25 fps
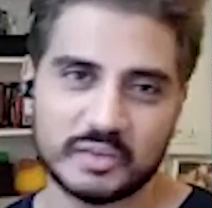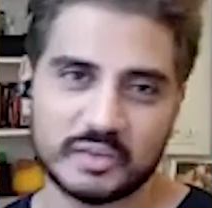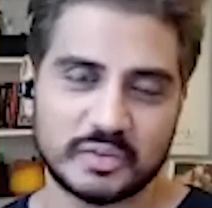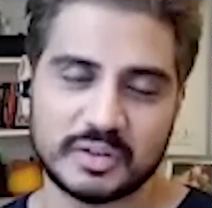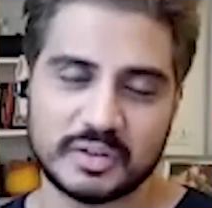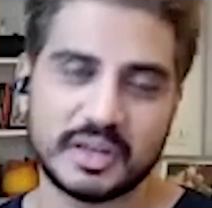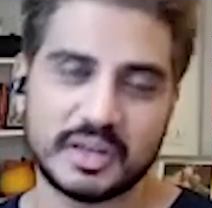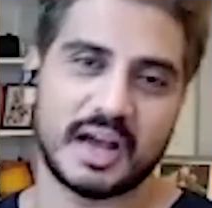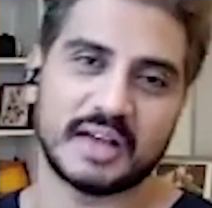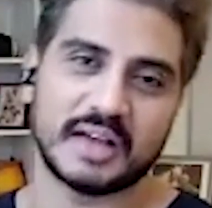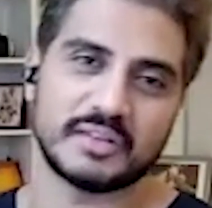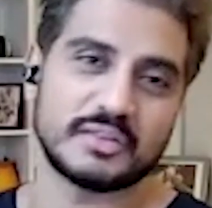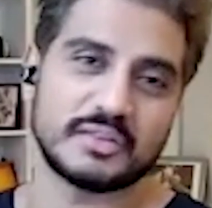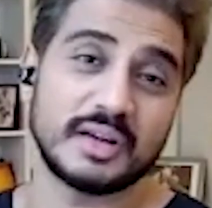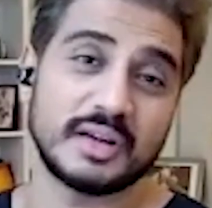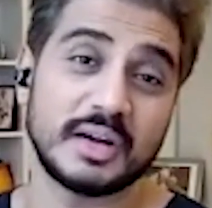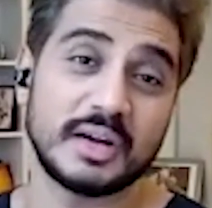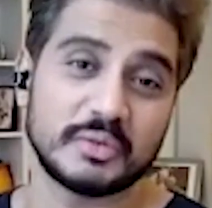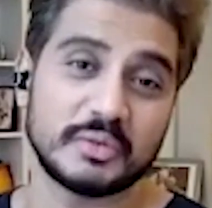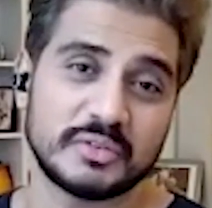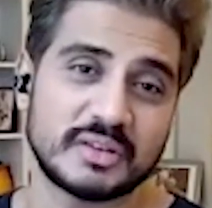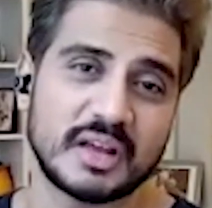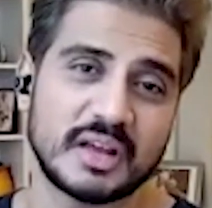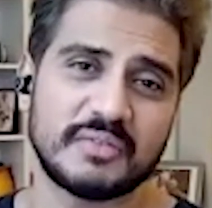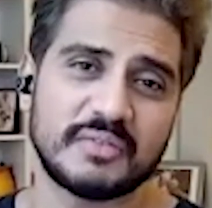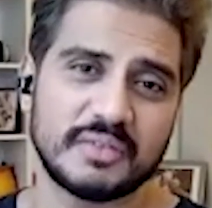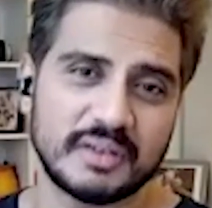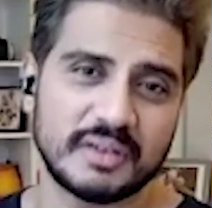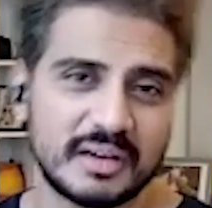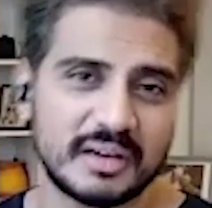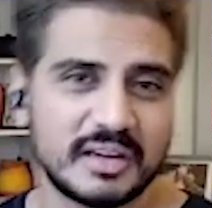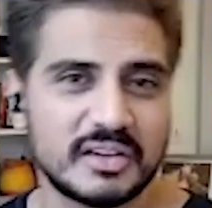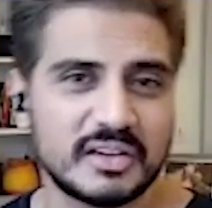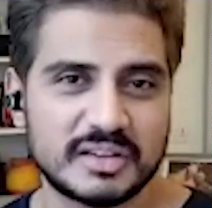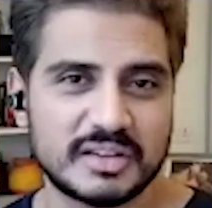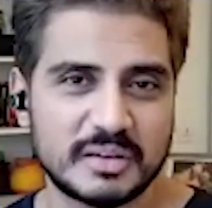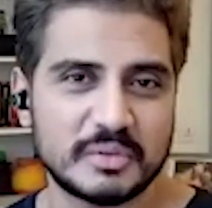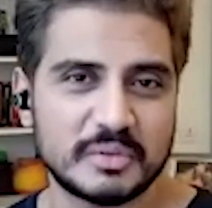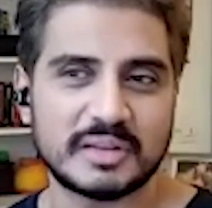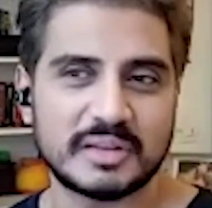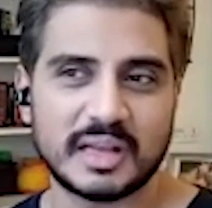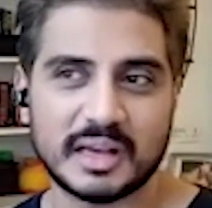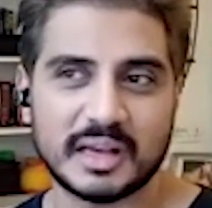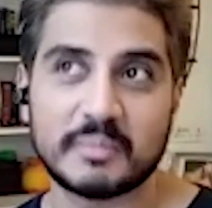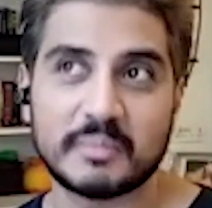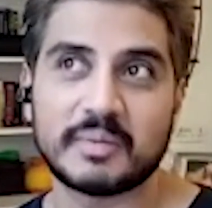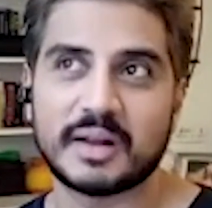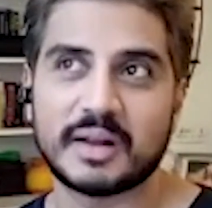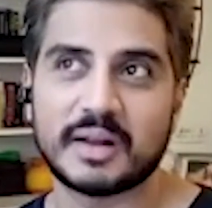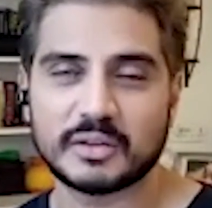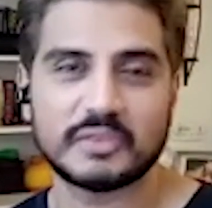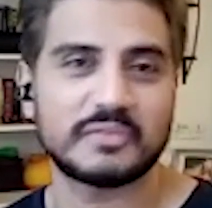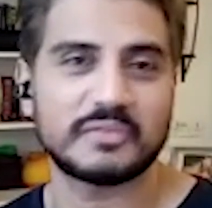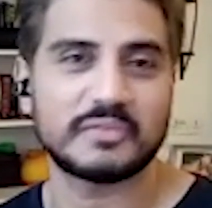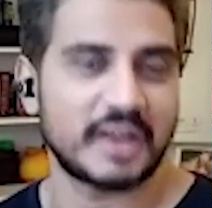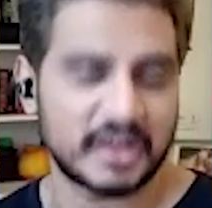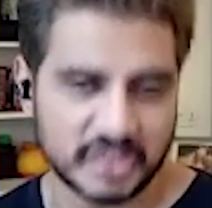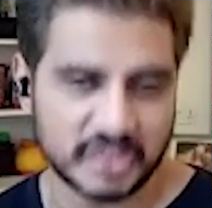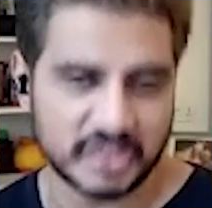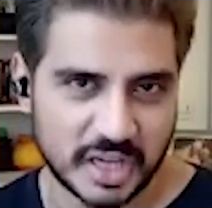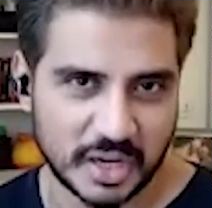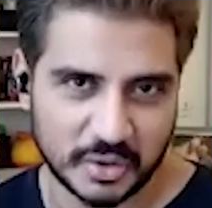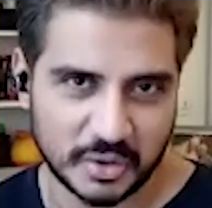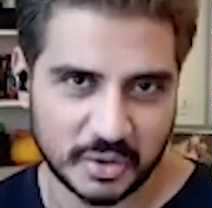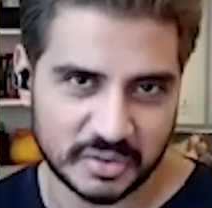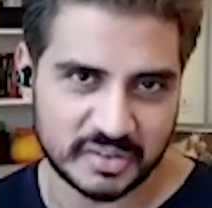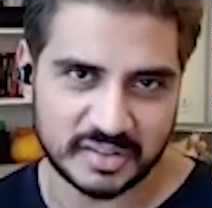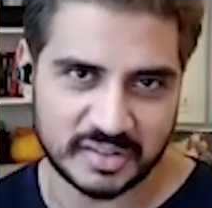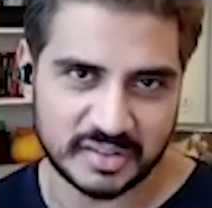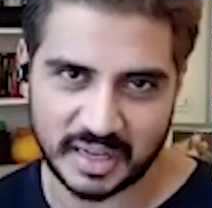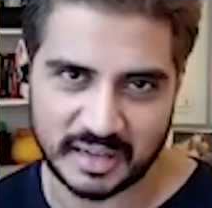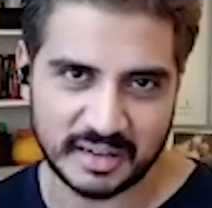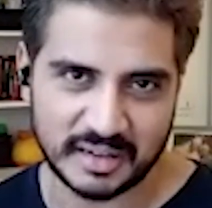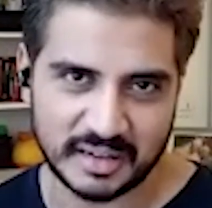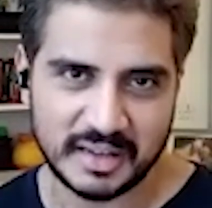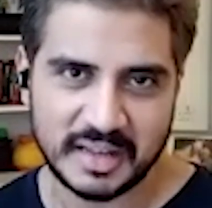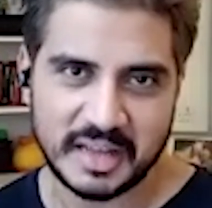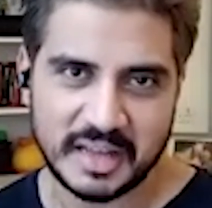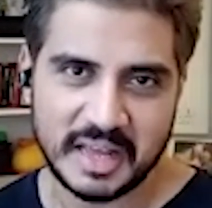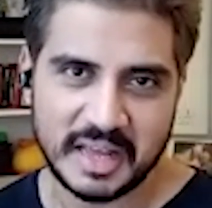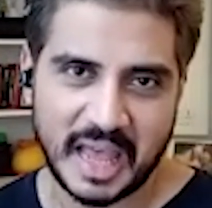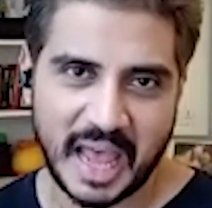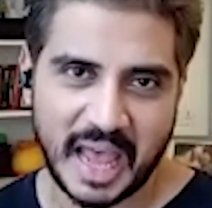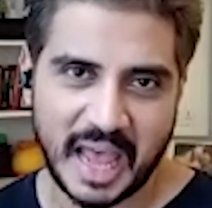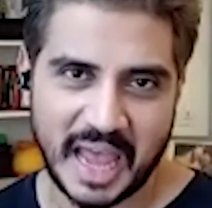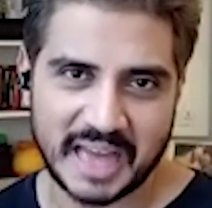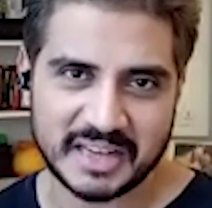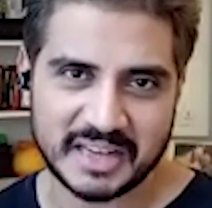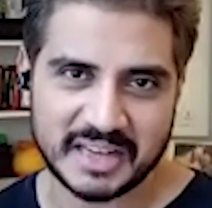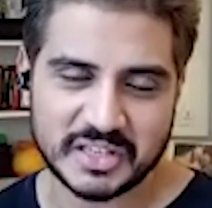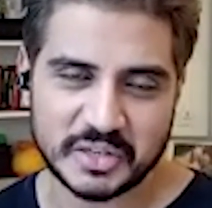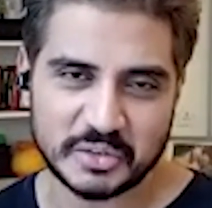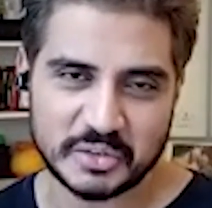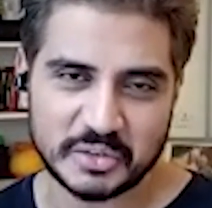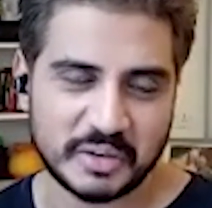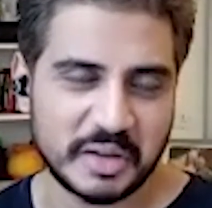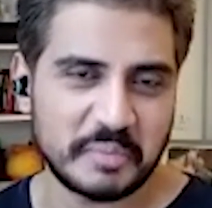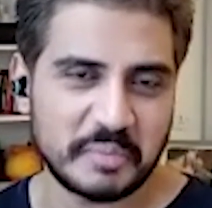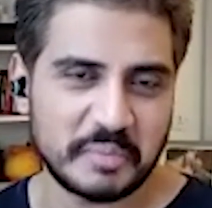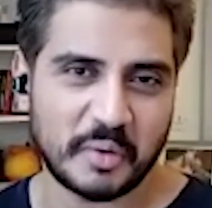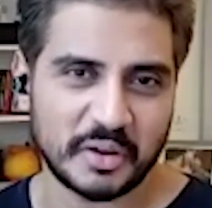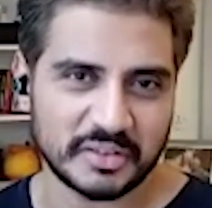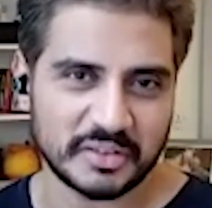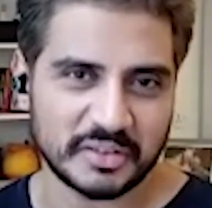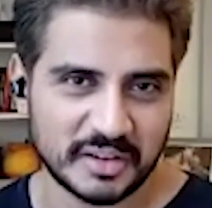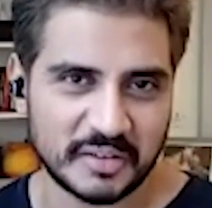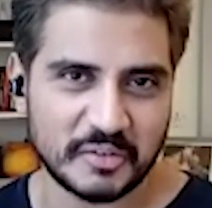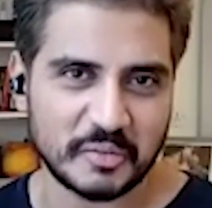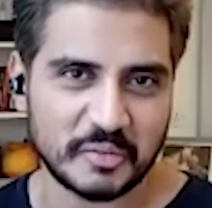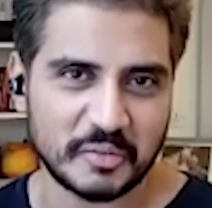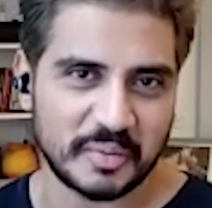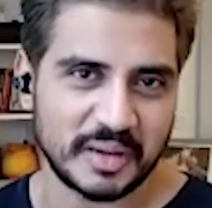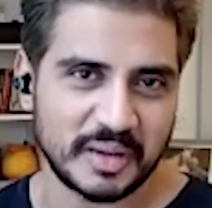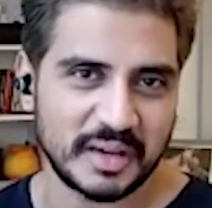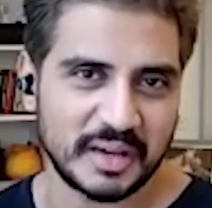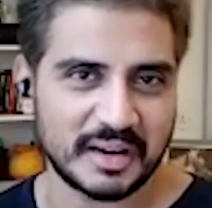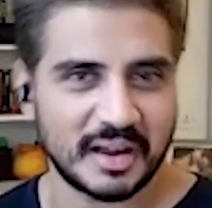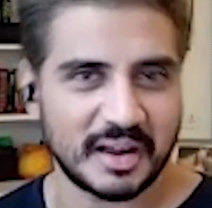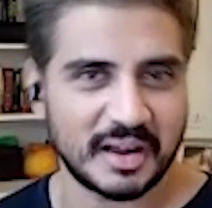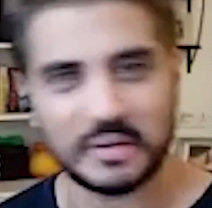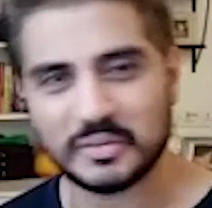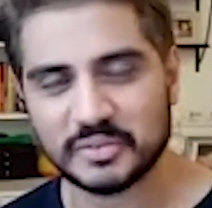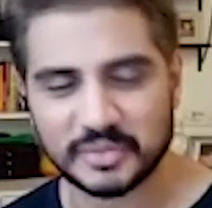So yeah, so it was definitely, she was like a breath of fresh air on set, and she was very positive to be around.